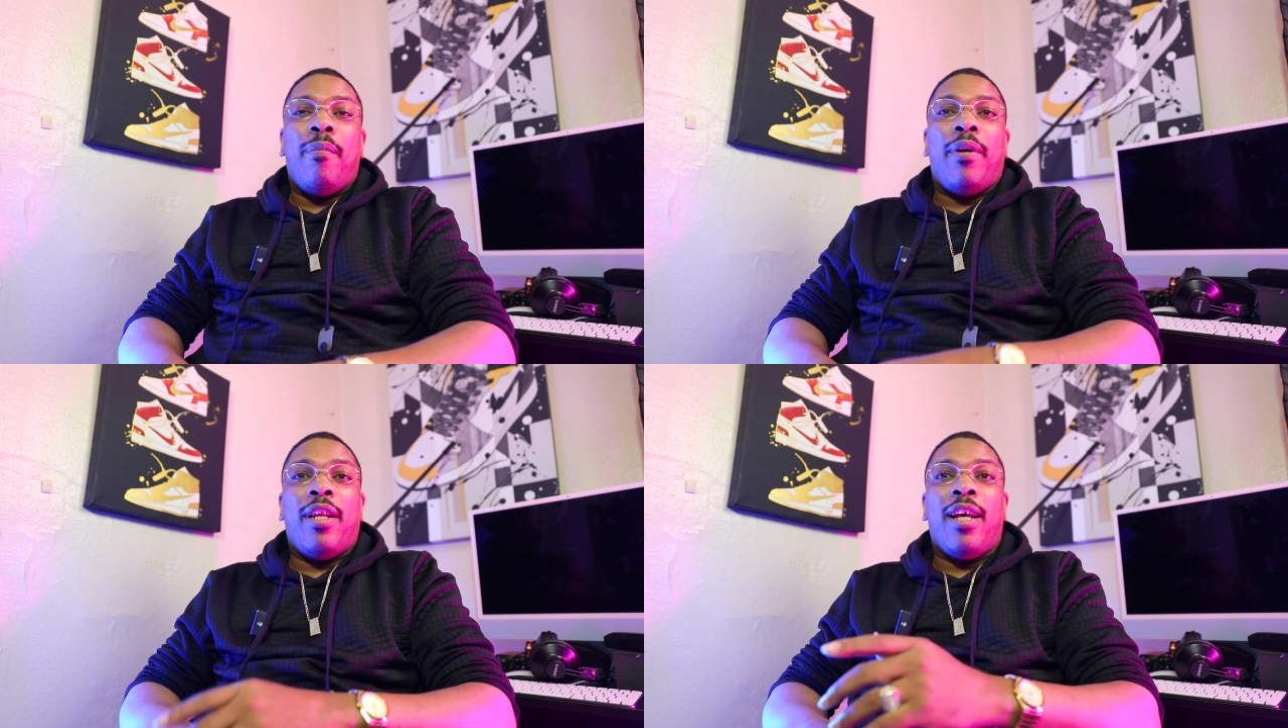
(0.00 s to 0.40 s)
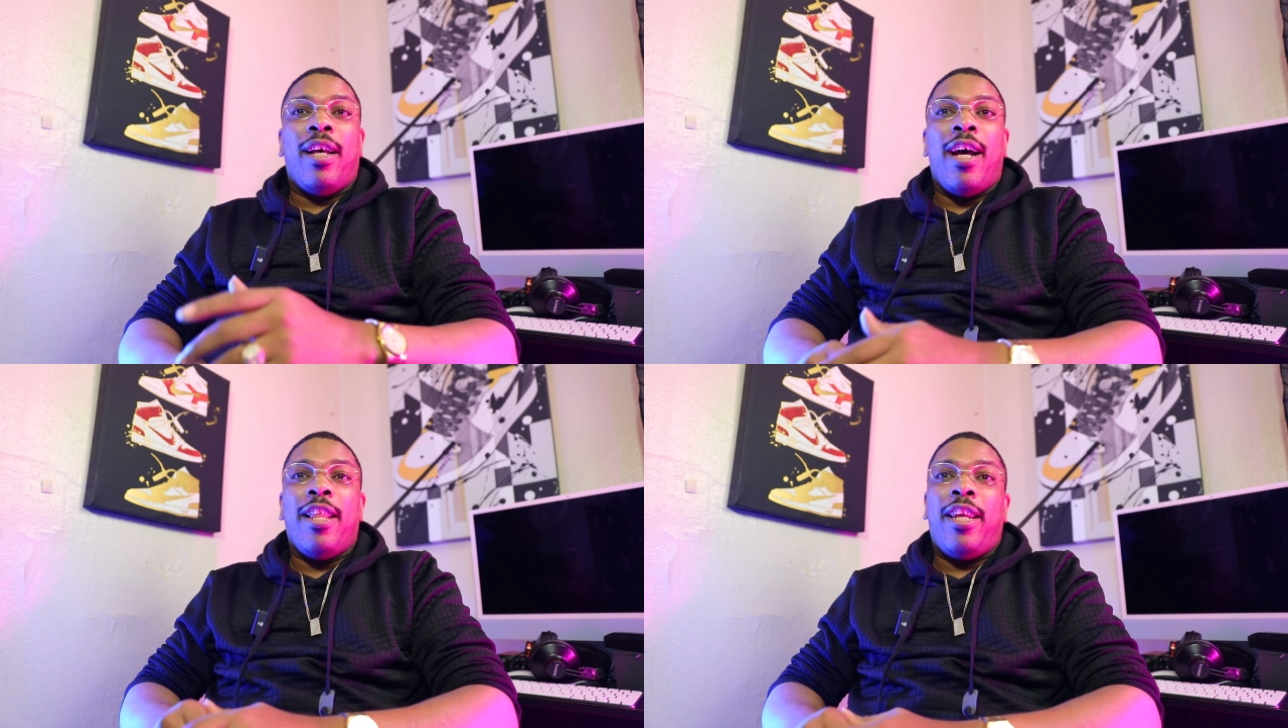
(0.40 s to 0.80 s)
But
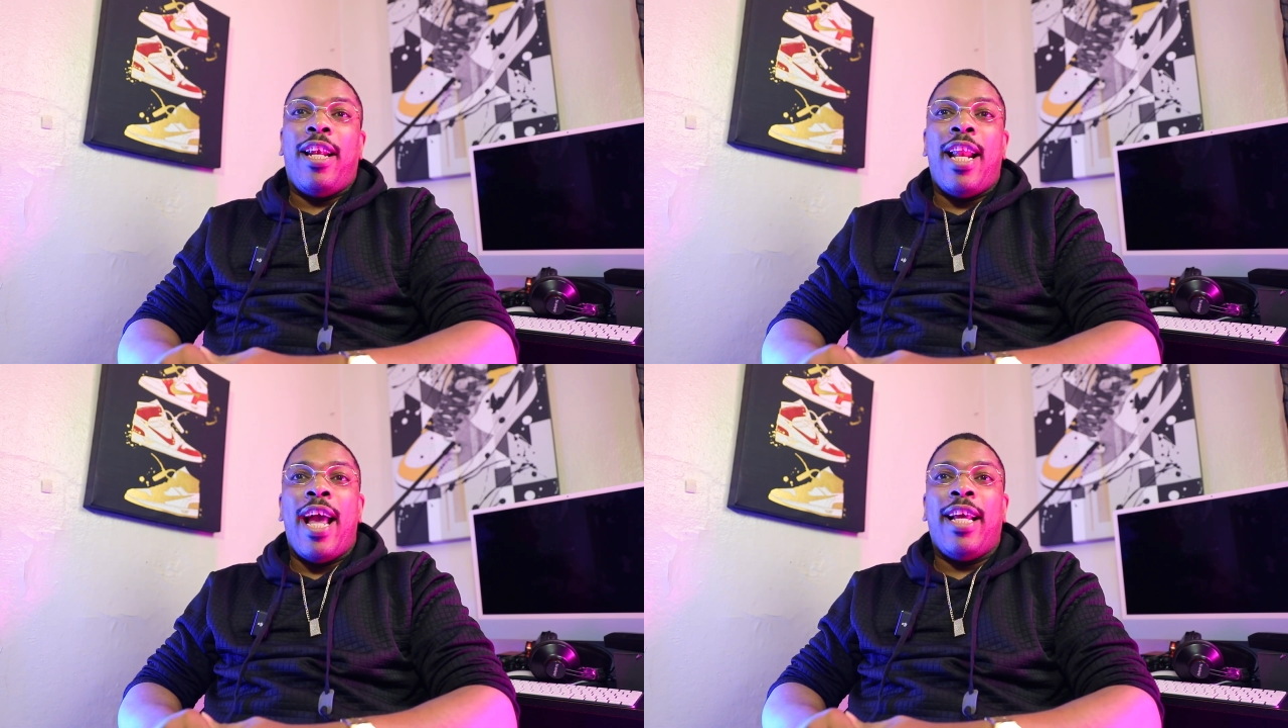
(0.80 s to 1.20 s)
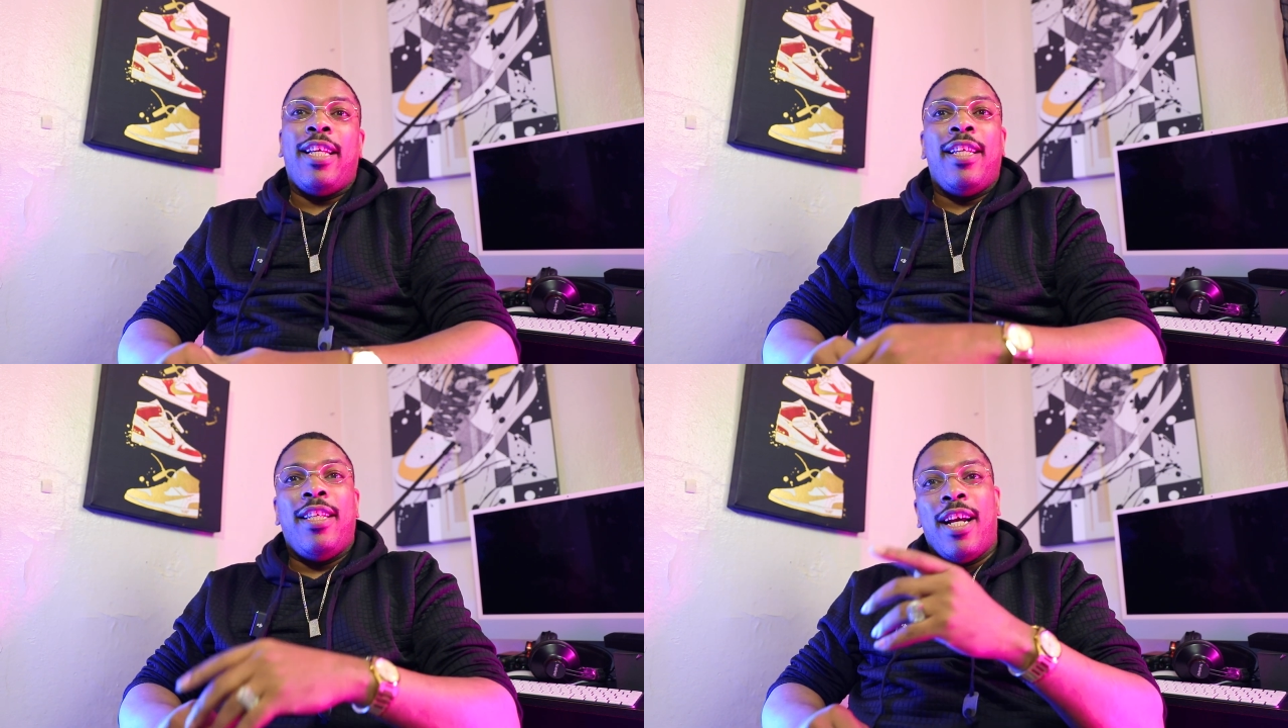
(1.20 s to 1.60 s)
other than that,
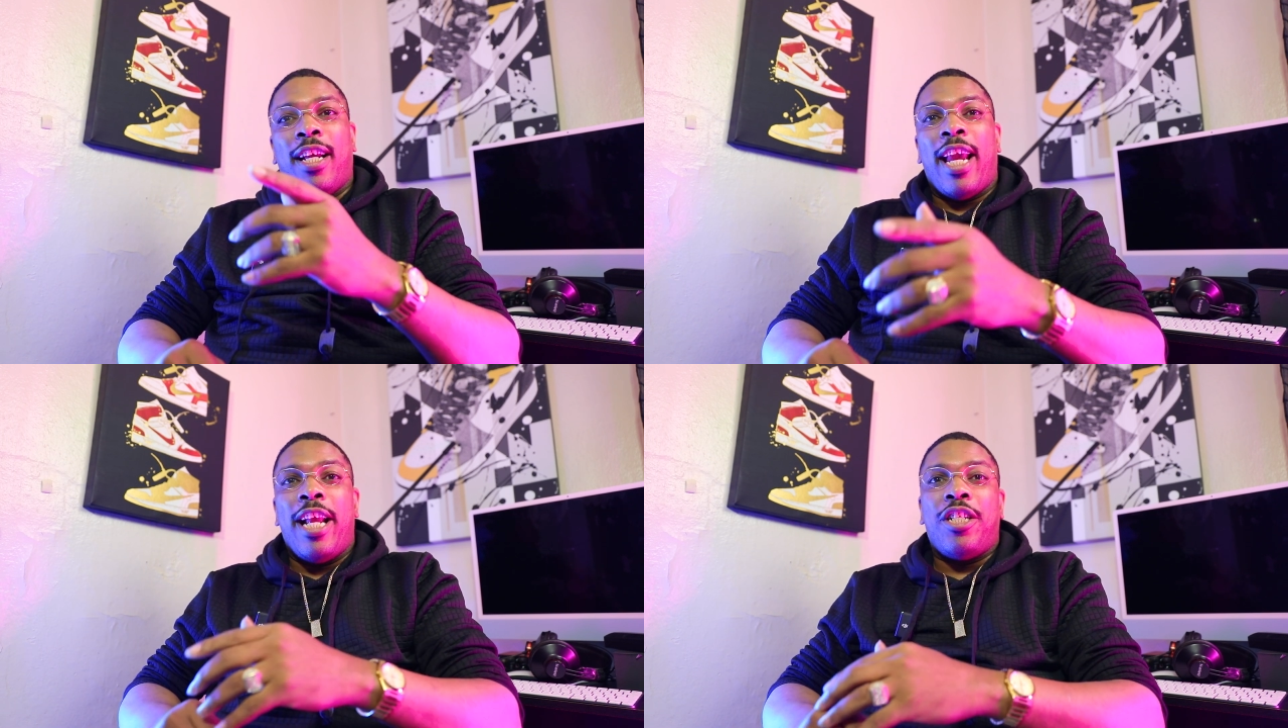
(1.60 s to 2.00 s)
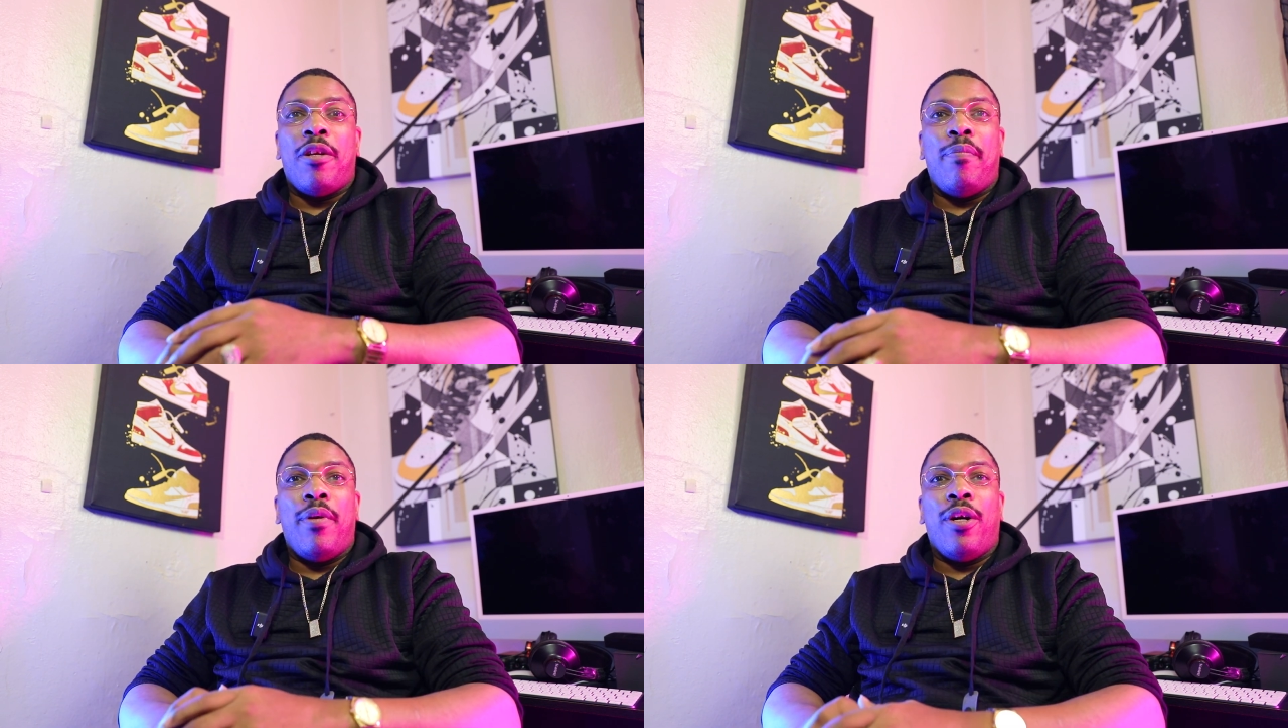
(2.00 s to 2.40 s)
Young Gage in
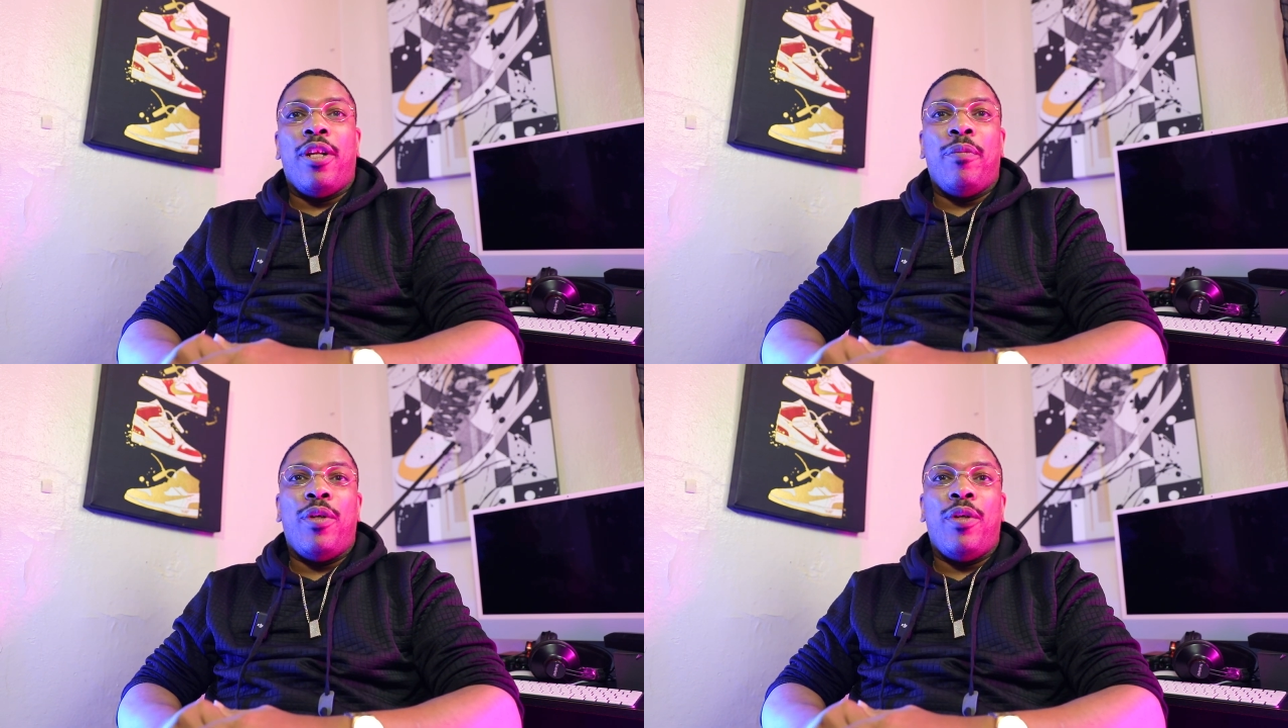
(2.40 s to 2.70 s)
the building.